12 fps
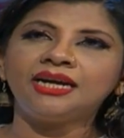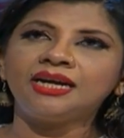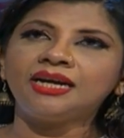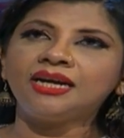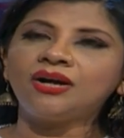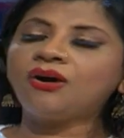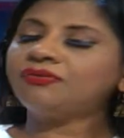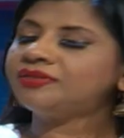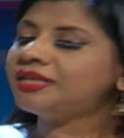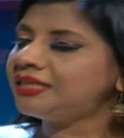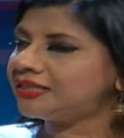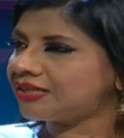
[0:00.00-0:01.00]
of
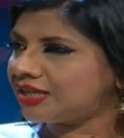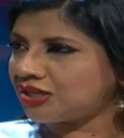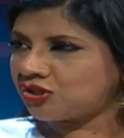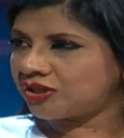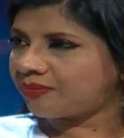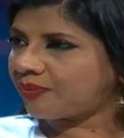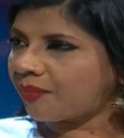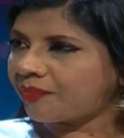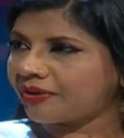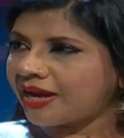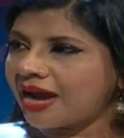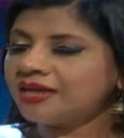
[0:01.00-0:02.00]
the Intellectual
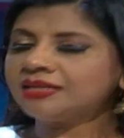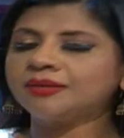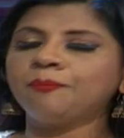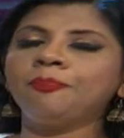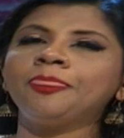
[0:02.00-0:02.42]
Property Act.